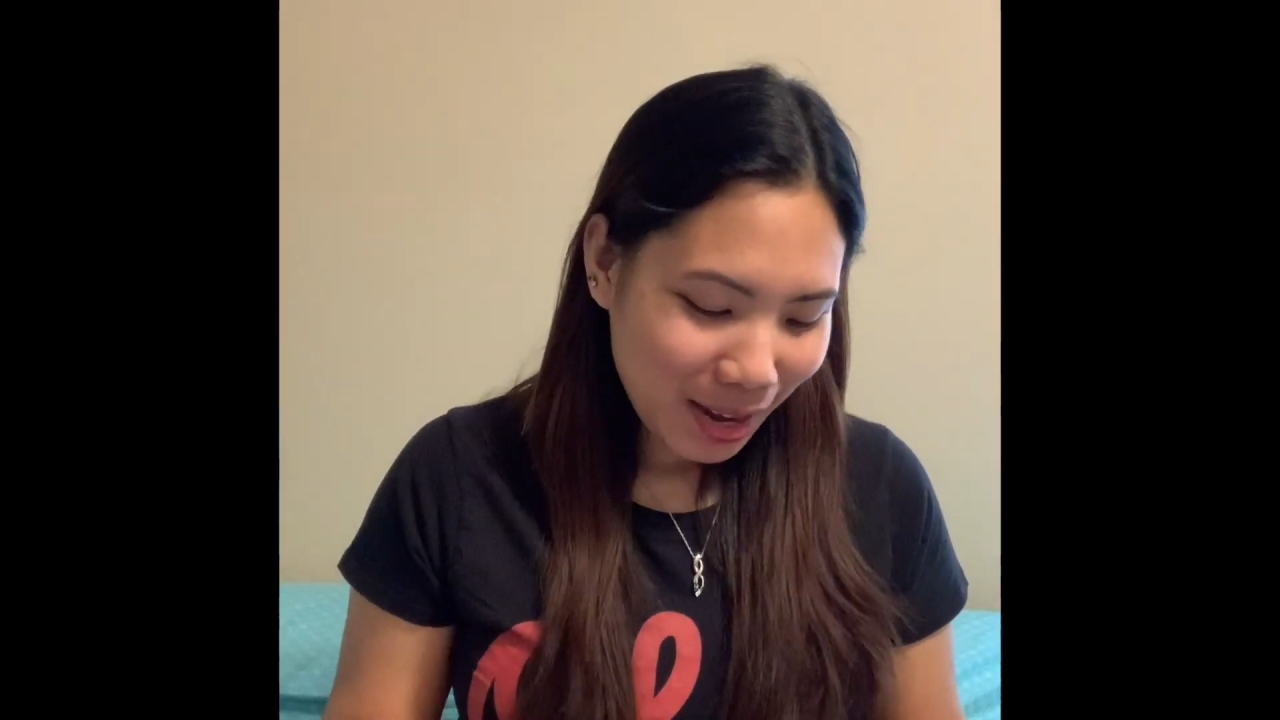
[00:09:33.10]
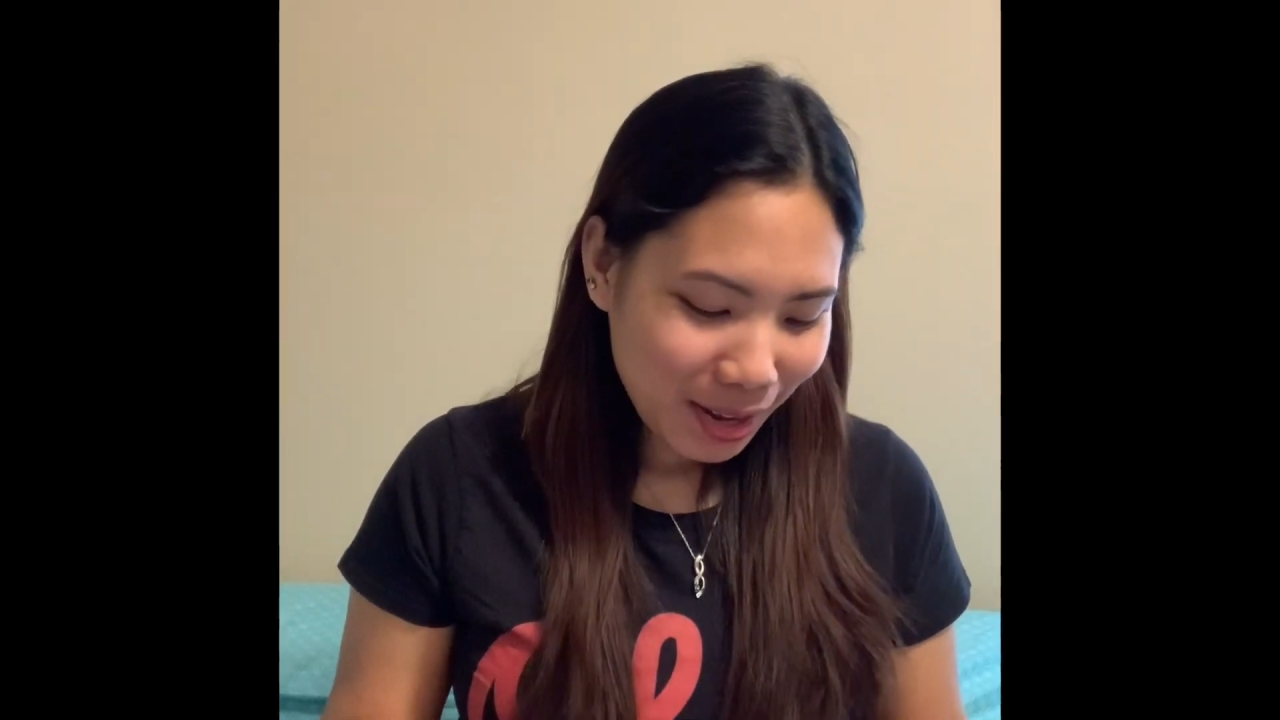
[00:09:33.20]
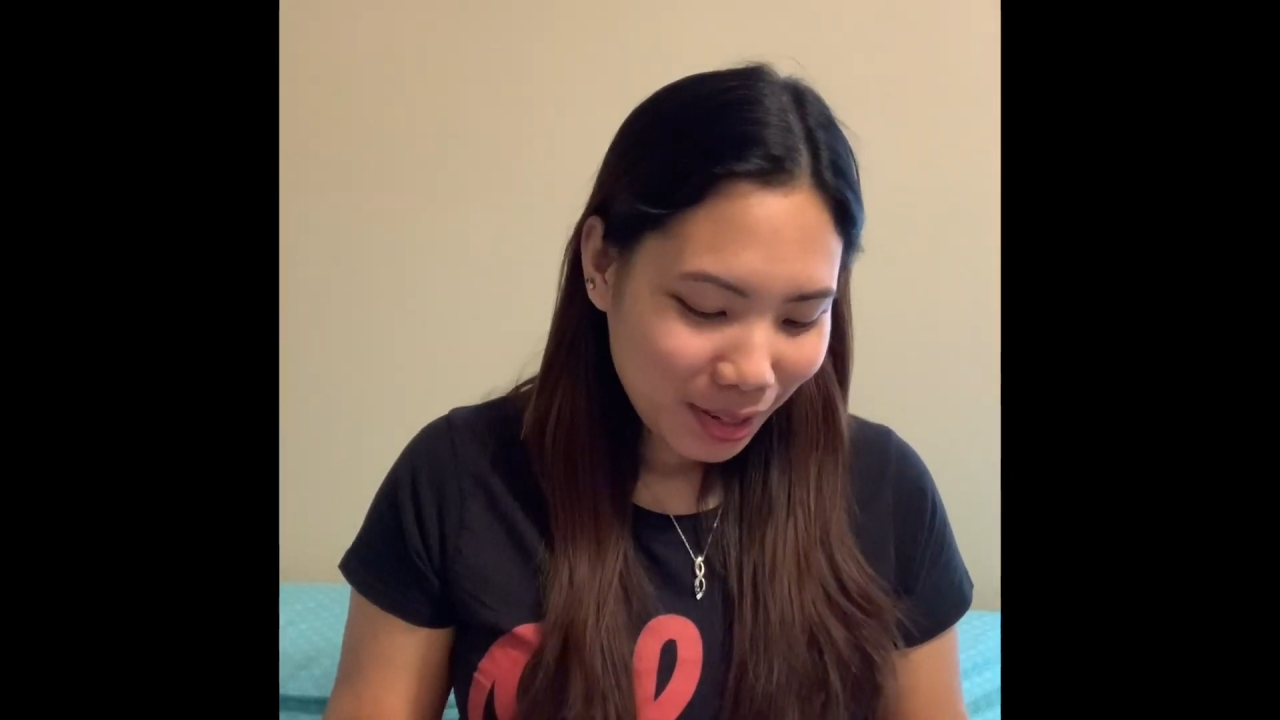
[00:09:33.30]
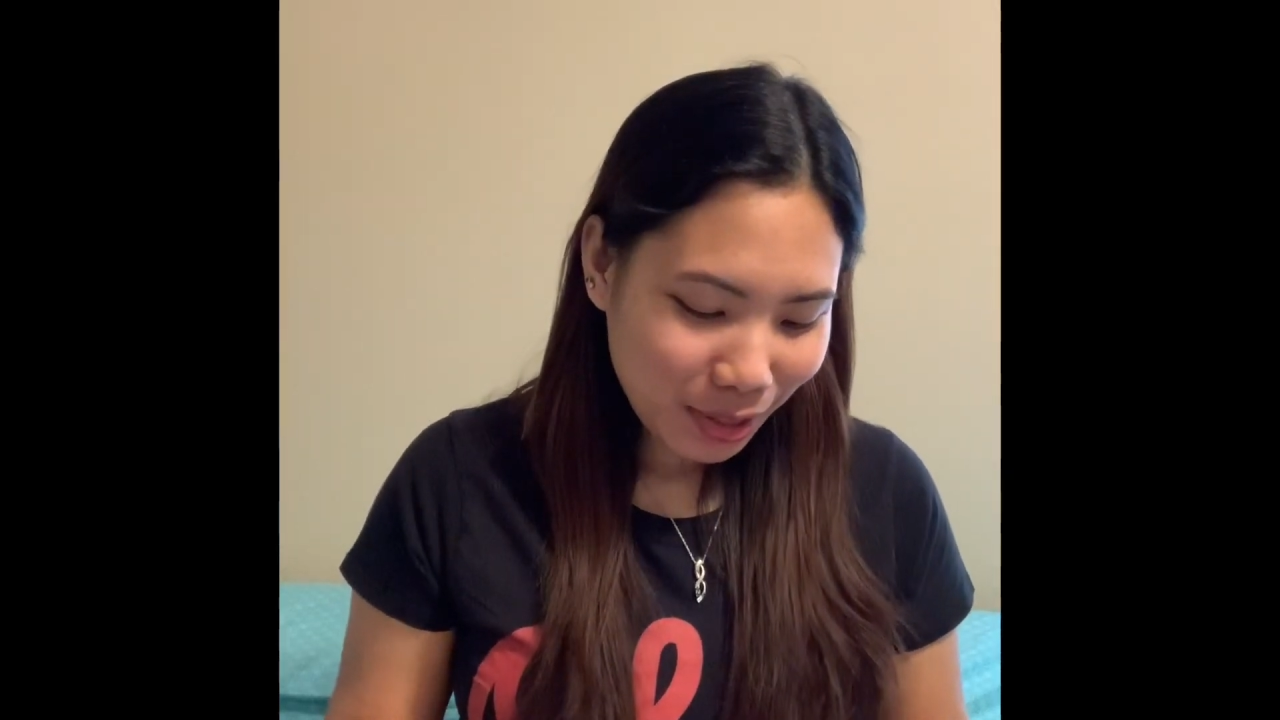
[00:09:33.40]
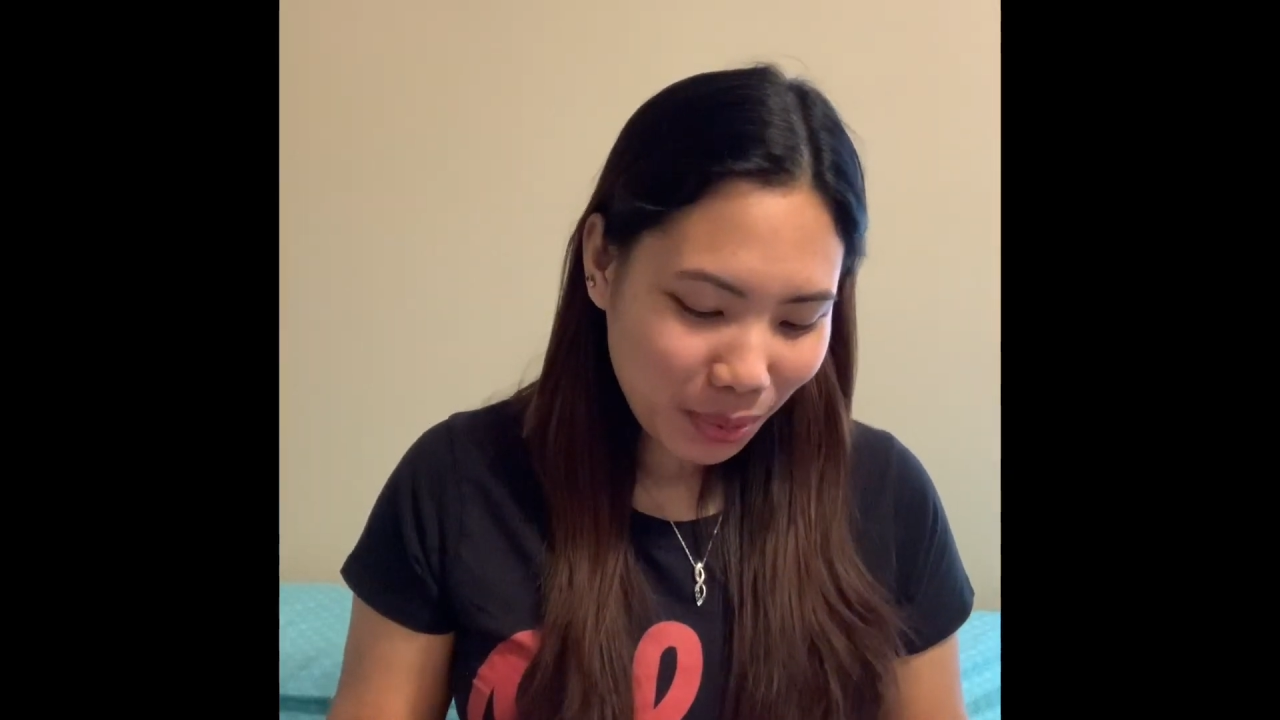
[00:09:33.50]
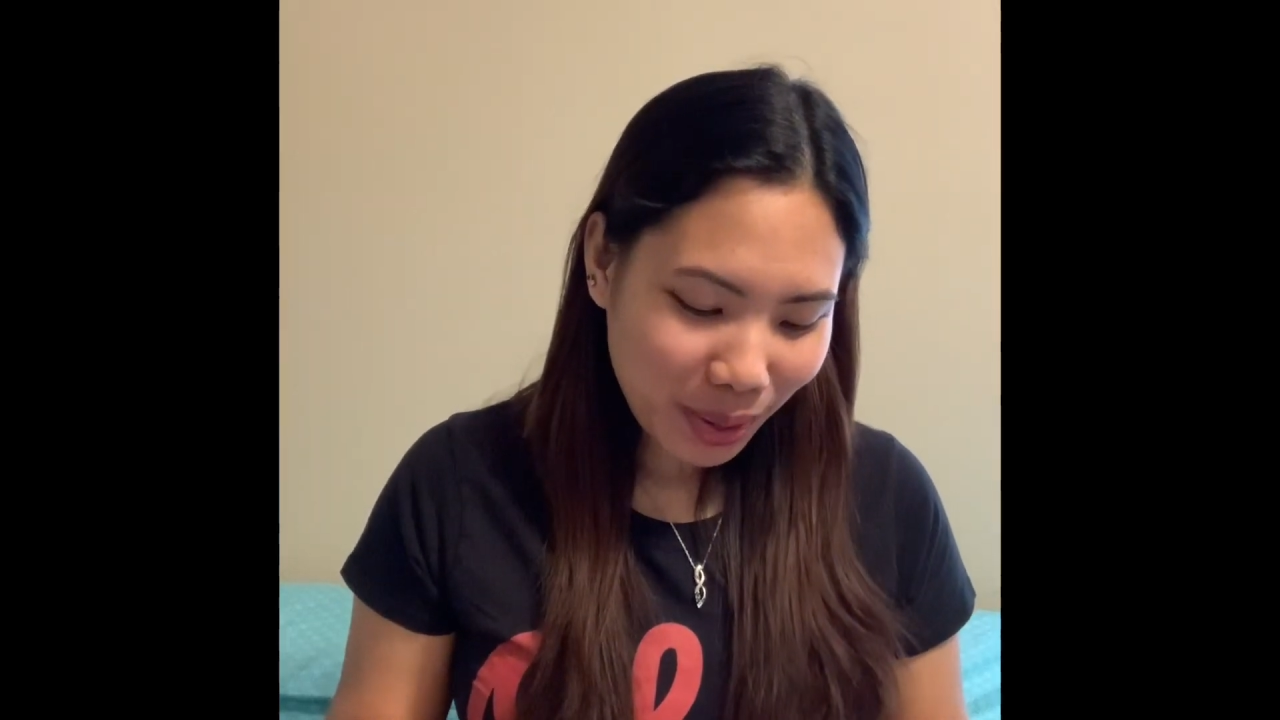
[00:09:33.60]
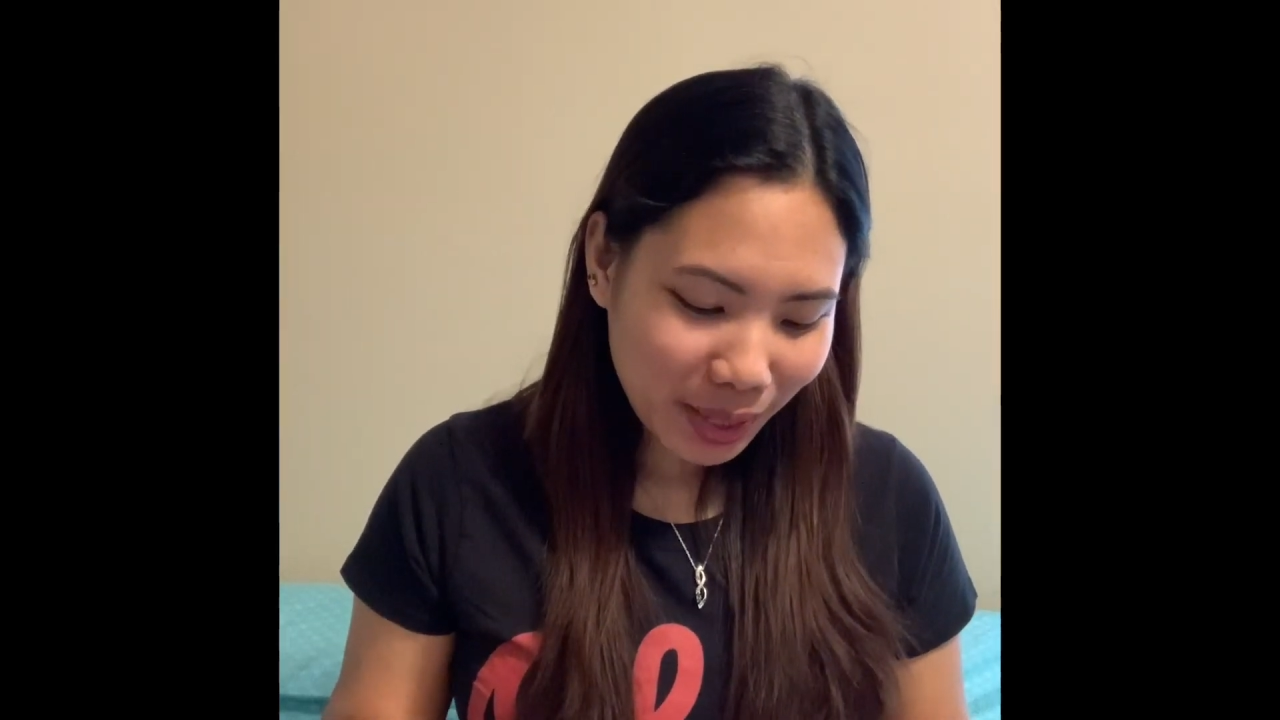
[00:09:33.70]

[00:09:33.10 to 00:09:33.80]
So what